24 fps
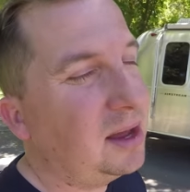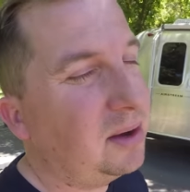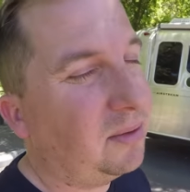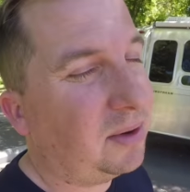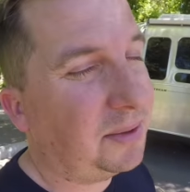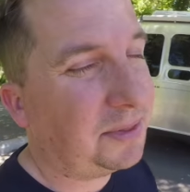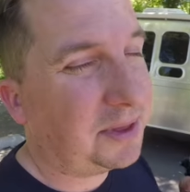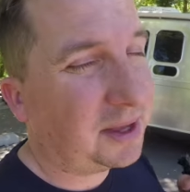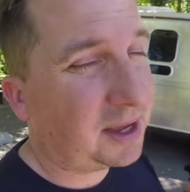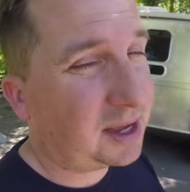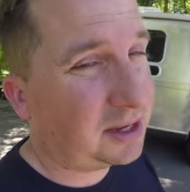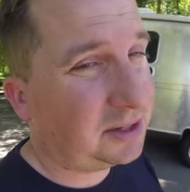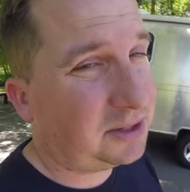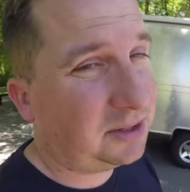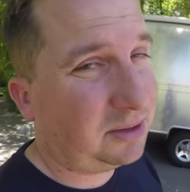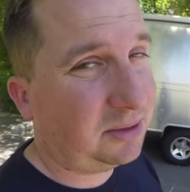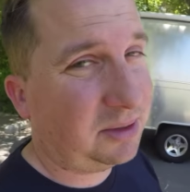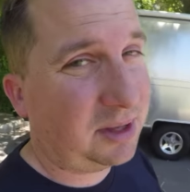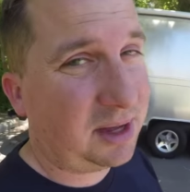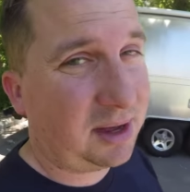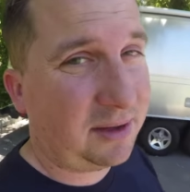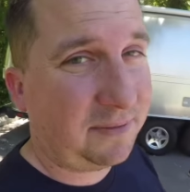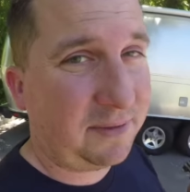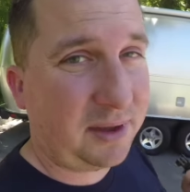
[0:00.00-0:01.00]
One thing I do
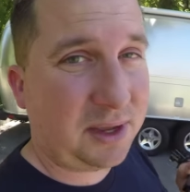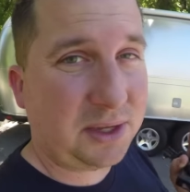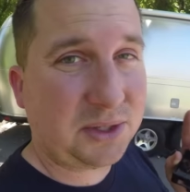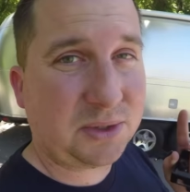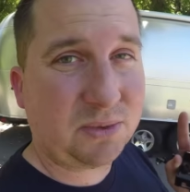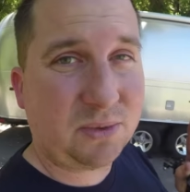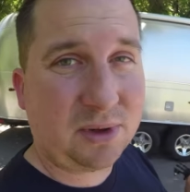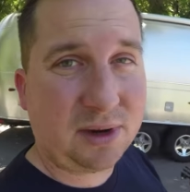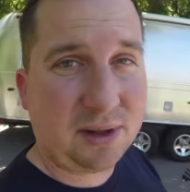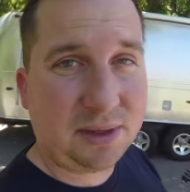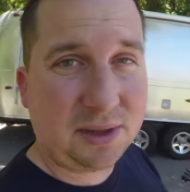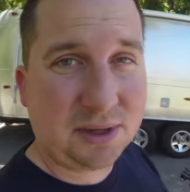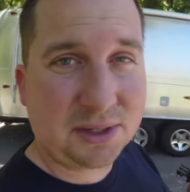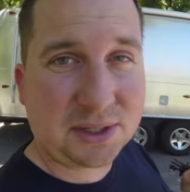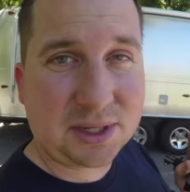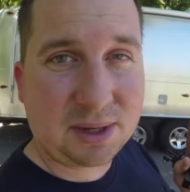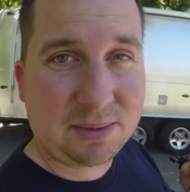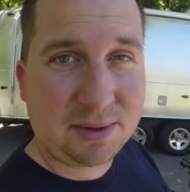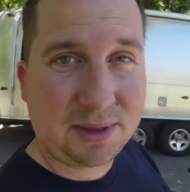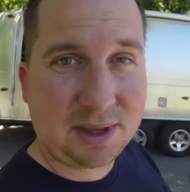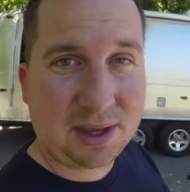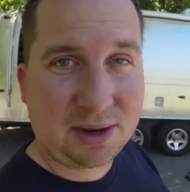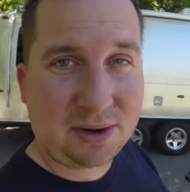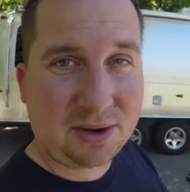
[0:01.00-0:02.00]
love is one, the,
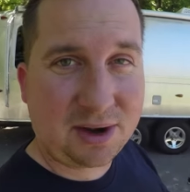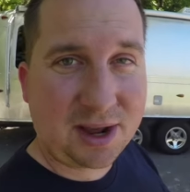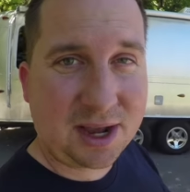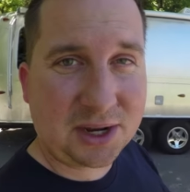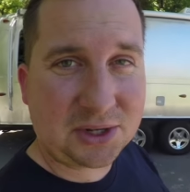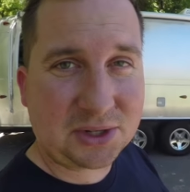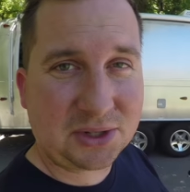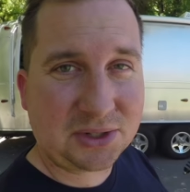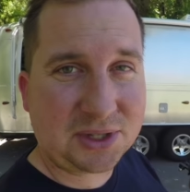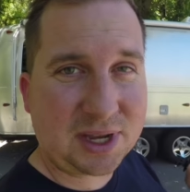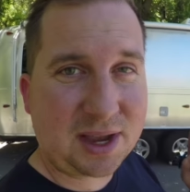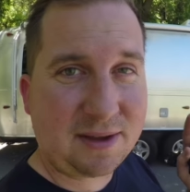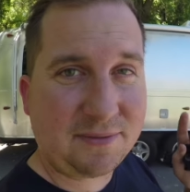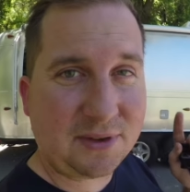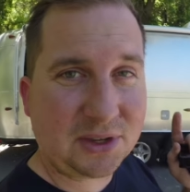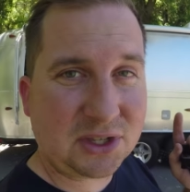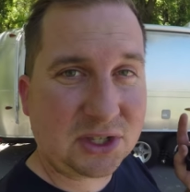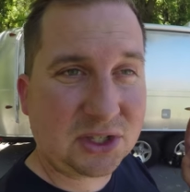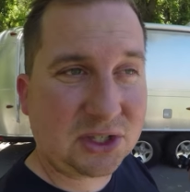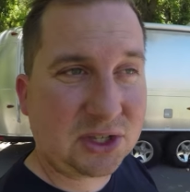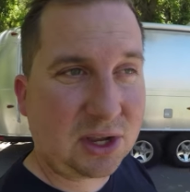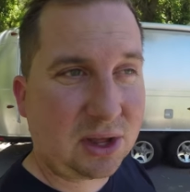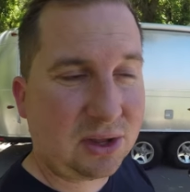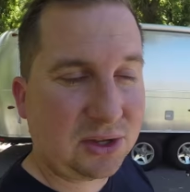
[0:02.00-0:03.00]
some of the internationals have a
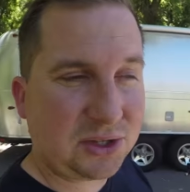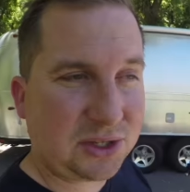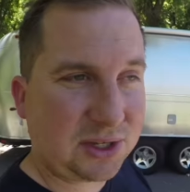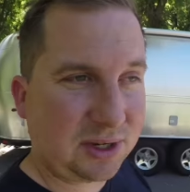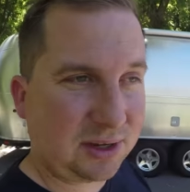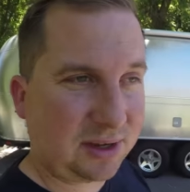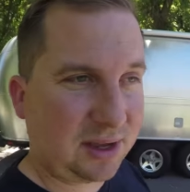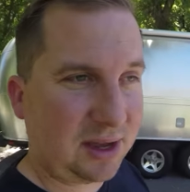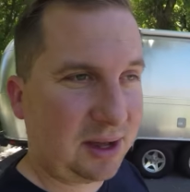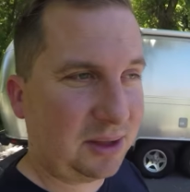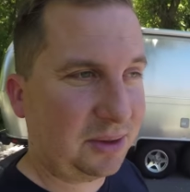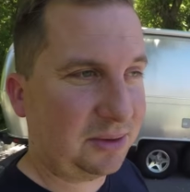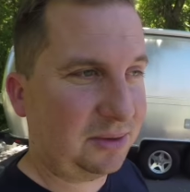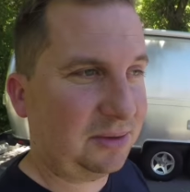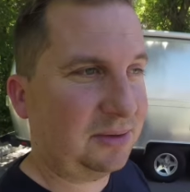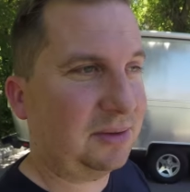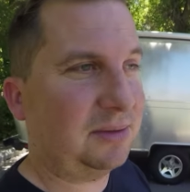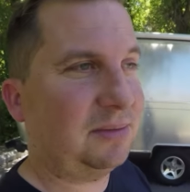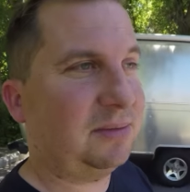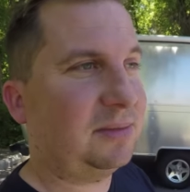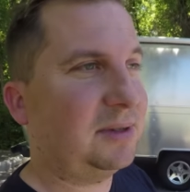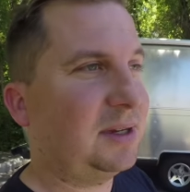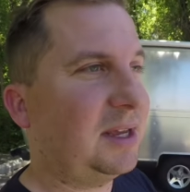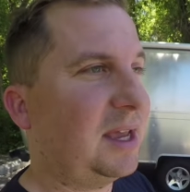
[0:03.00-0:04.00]
salsa colored
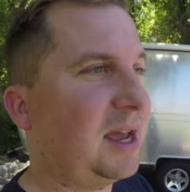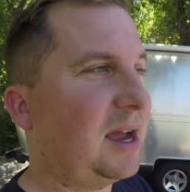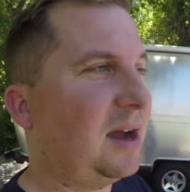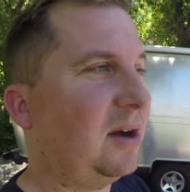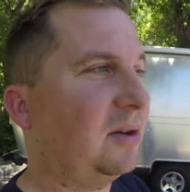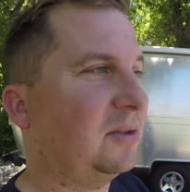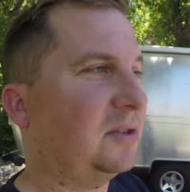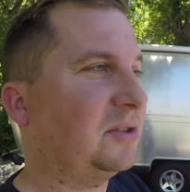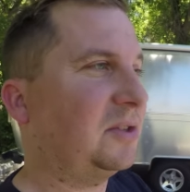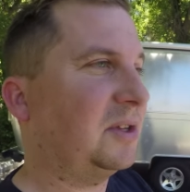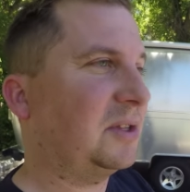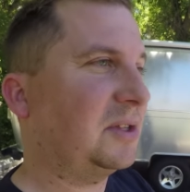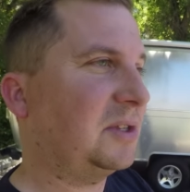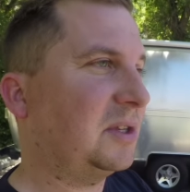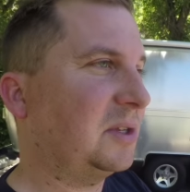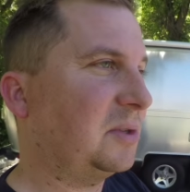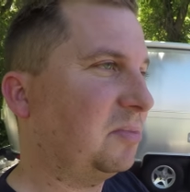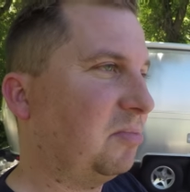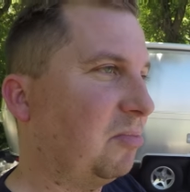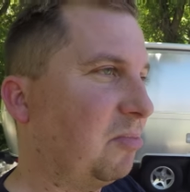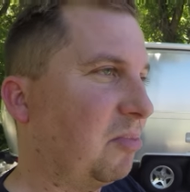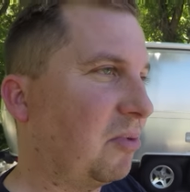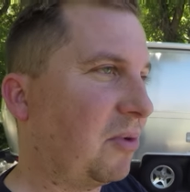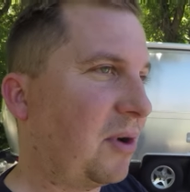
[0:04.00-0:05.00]
couch that's this
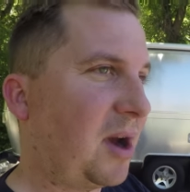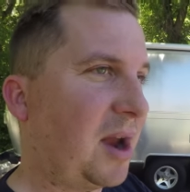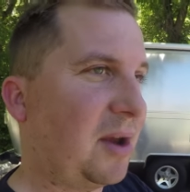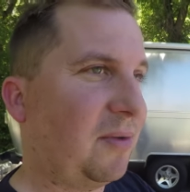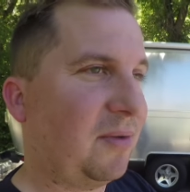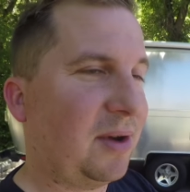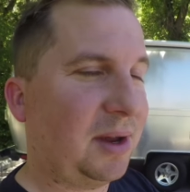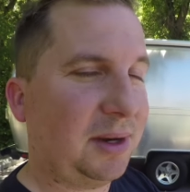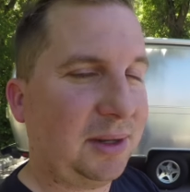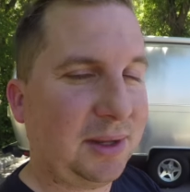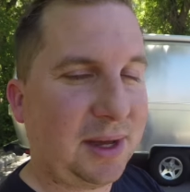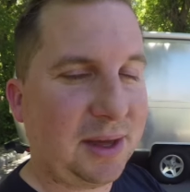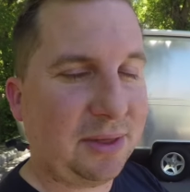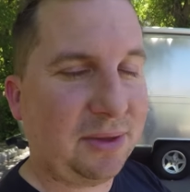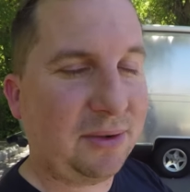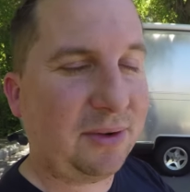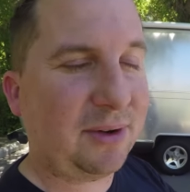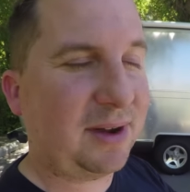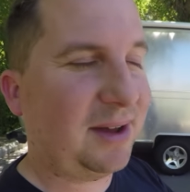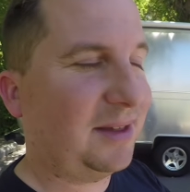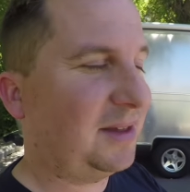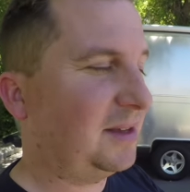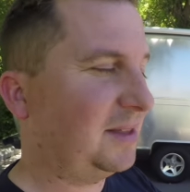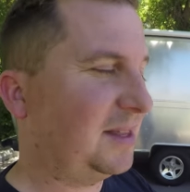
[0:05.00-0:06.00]
bright red
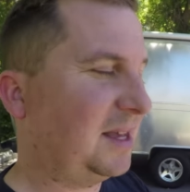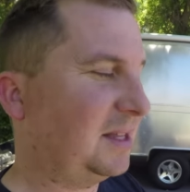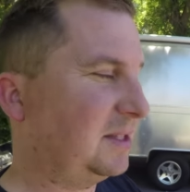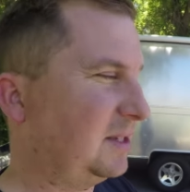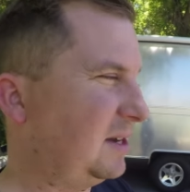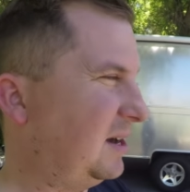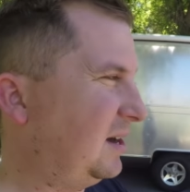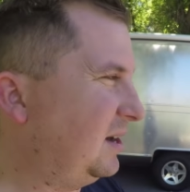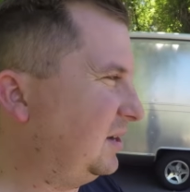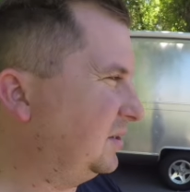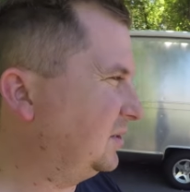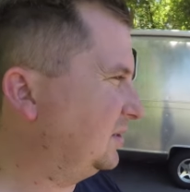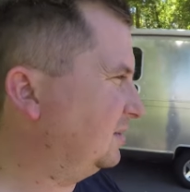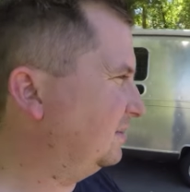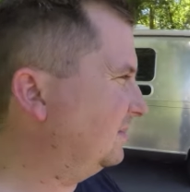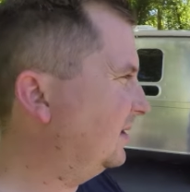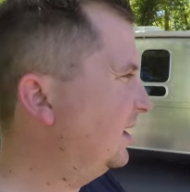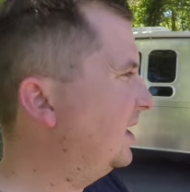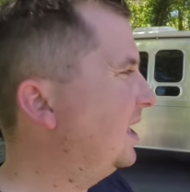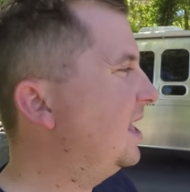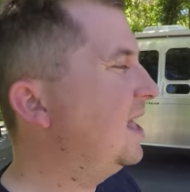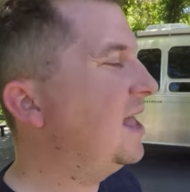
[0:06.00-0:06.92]
leather. I think that's awesome.